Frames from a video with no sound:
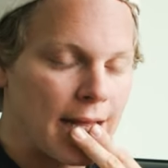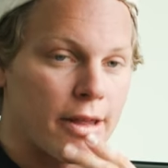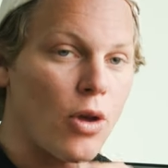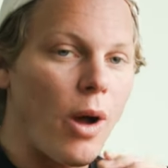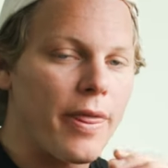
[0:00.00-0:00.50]

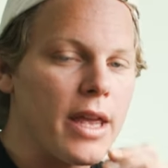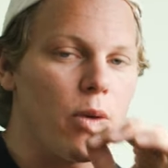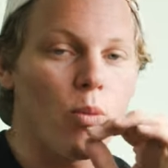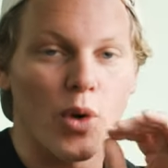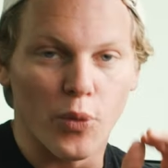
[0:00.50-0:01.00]
So I think
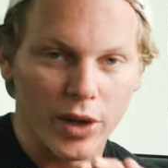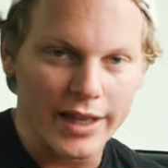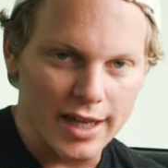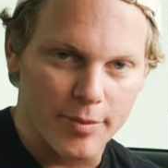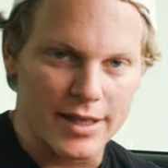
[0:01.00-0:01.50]
what really
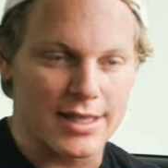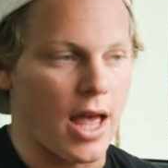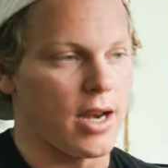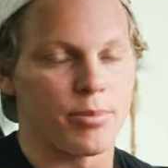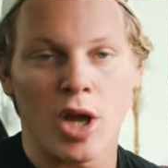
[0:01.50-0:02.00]
gets me
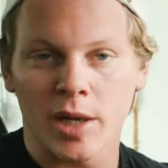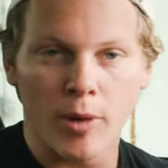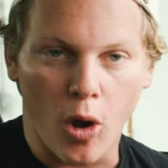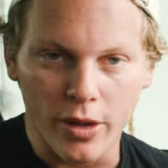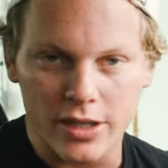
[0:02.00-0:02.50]
excited, I'm talking
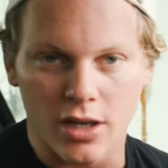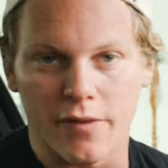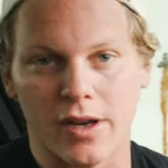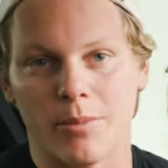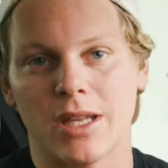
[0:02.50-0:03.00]
about all this
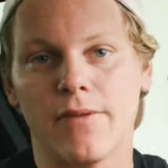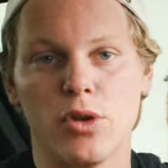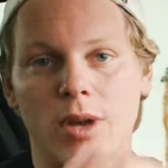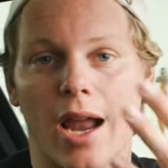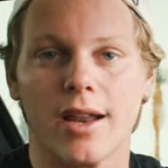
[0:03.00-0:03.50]
stuff and I'm giving
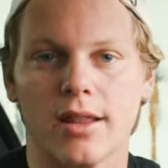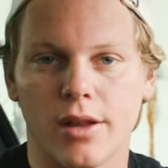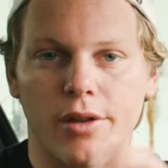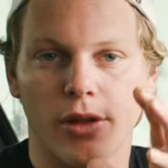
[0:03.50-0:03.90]
you kind of the,